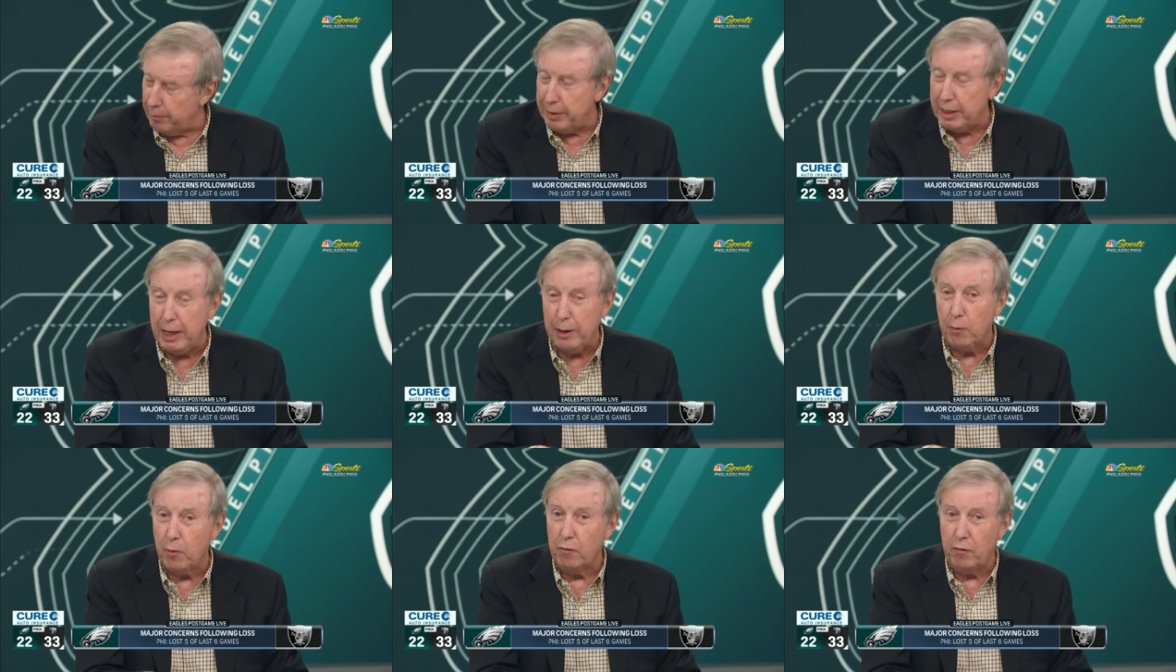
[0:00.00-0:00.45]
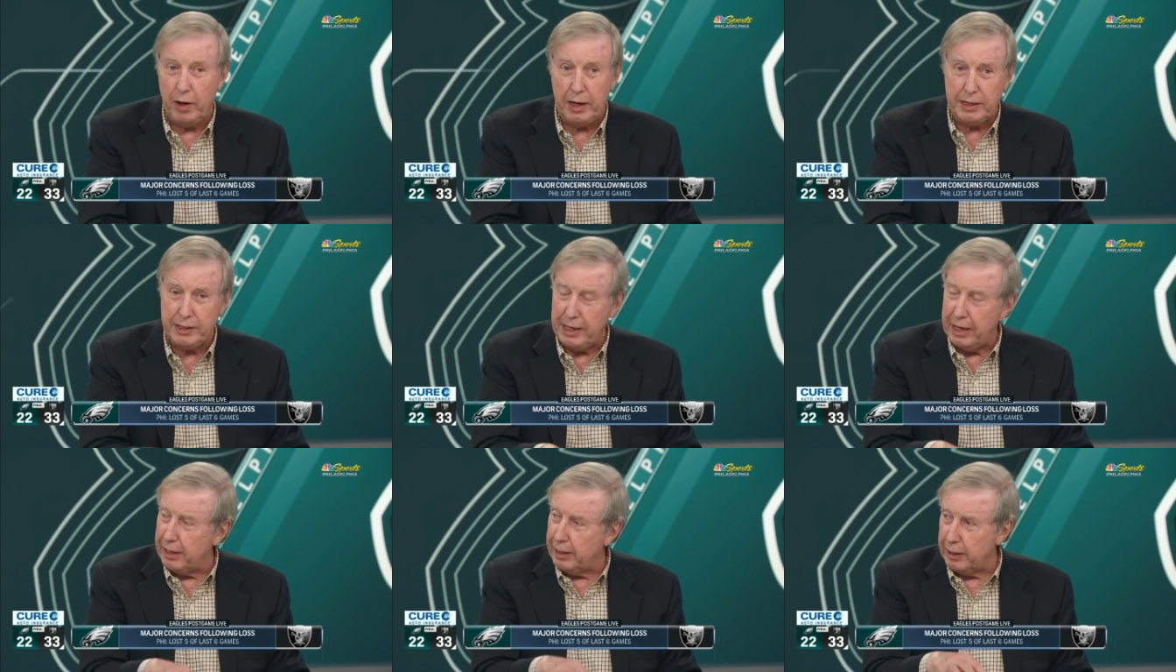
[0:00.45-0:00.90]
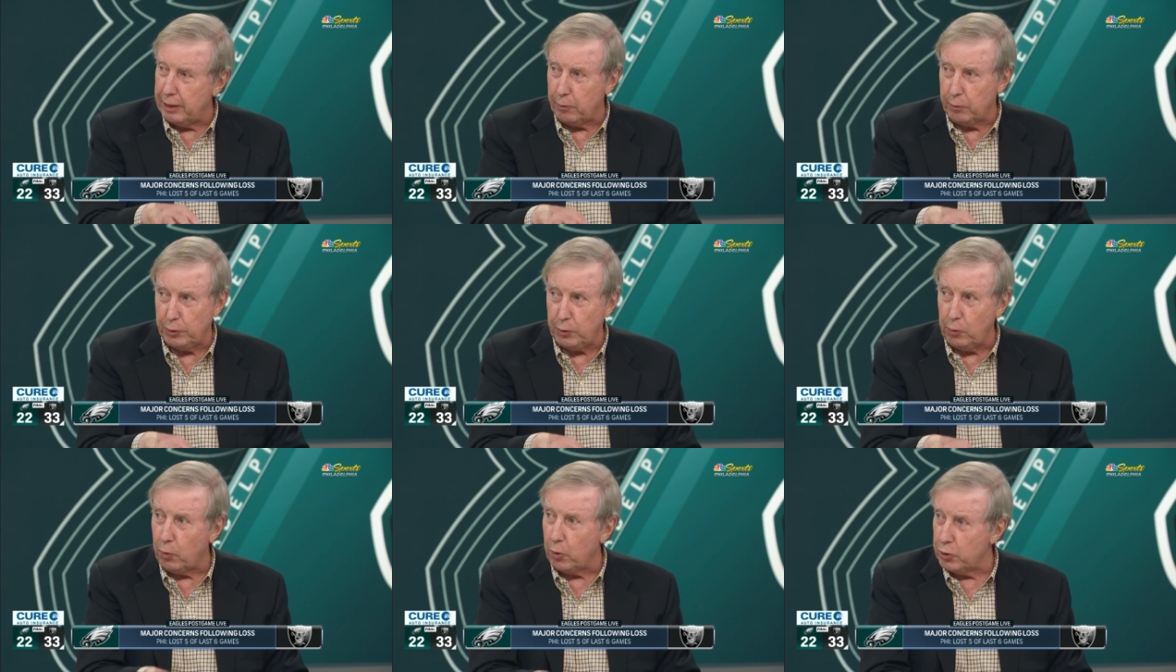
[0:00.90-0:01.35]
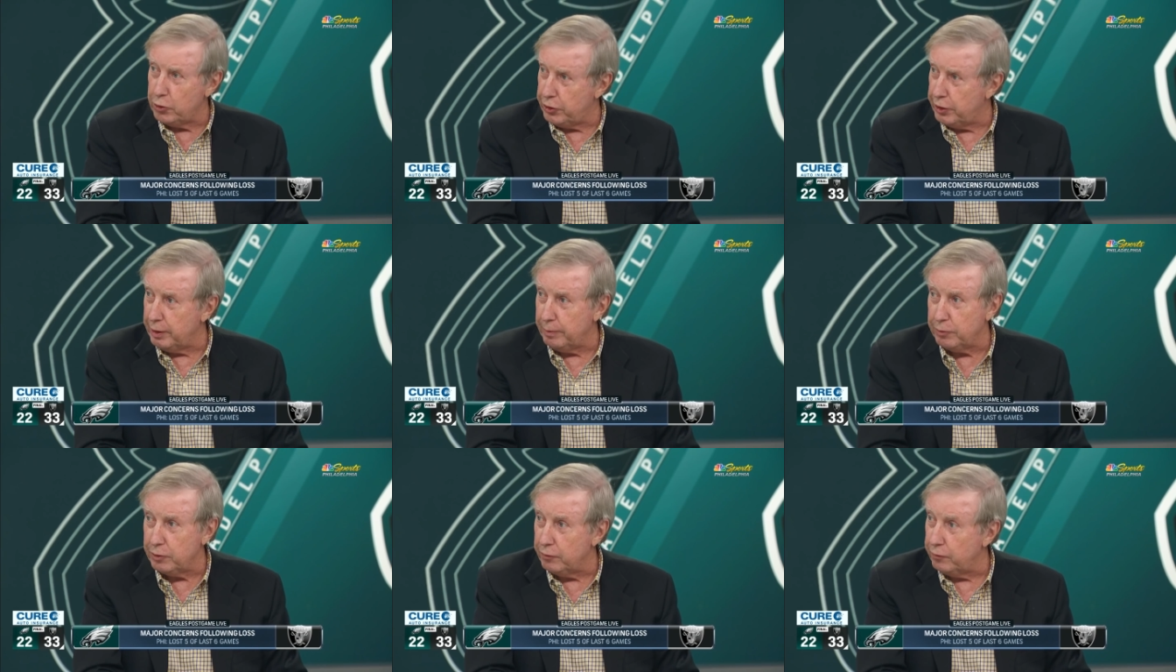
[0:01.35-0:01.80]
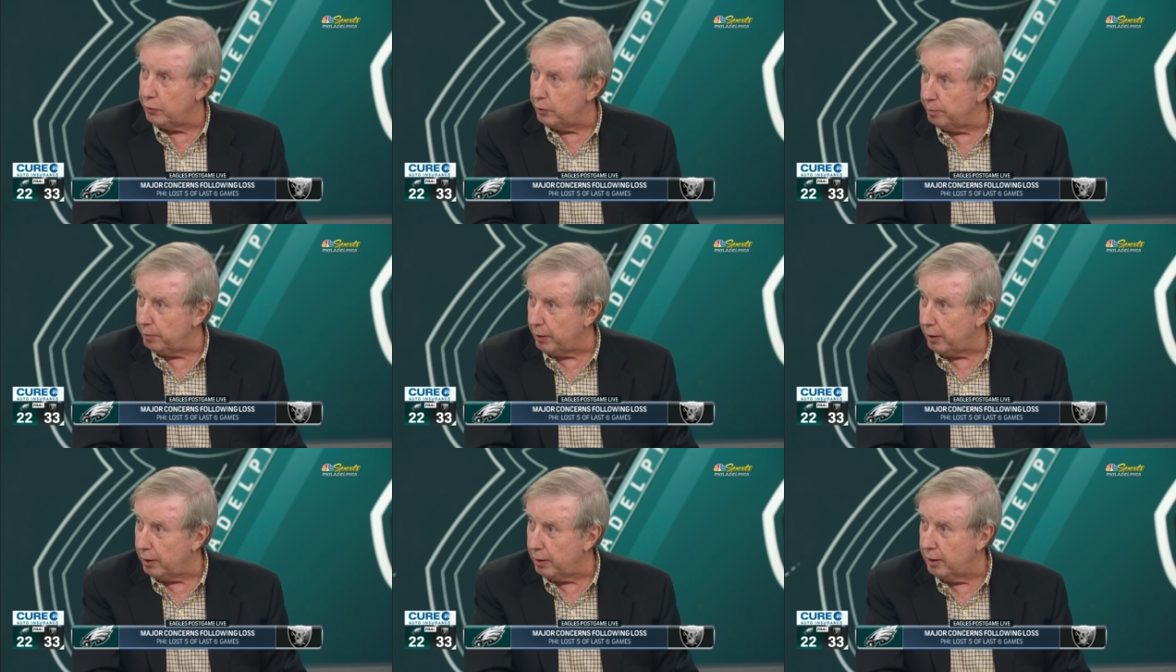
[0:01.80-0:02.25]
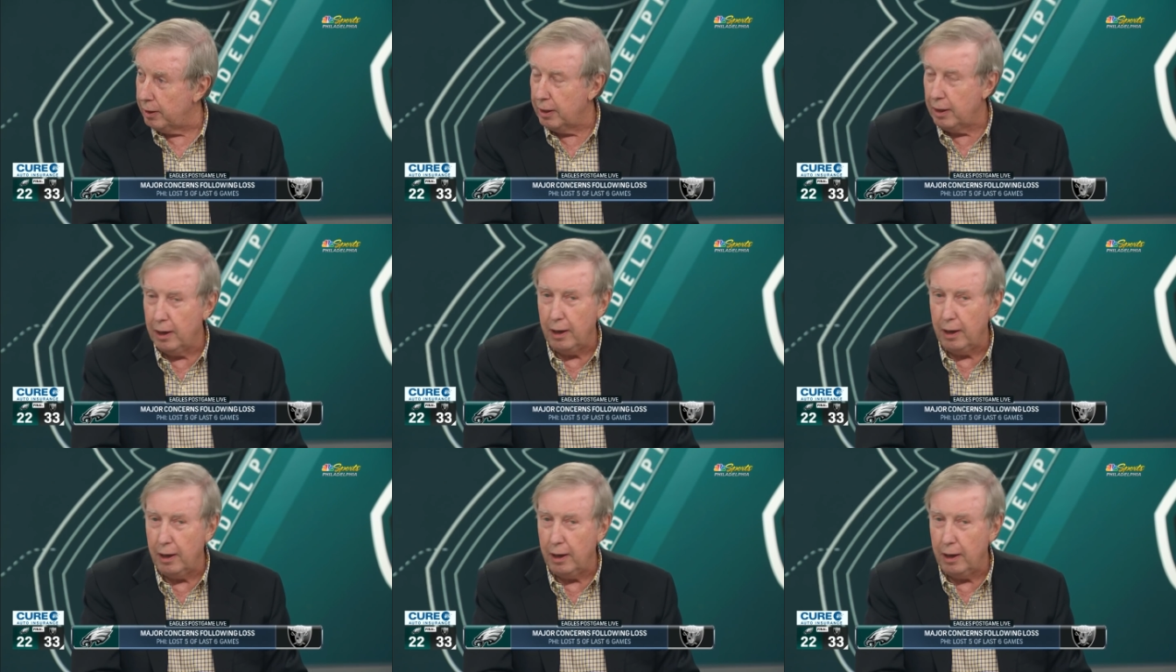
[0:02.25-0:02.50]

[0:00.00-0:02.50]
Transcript: I mean, they were right down there with the worst teams in football.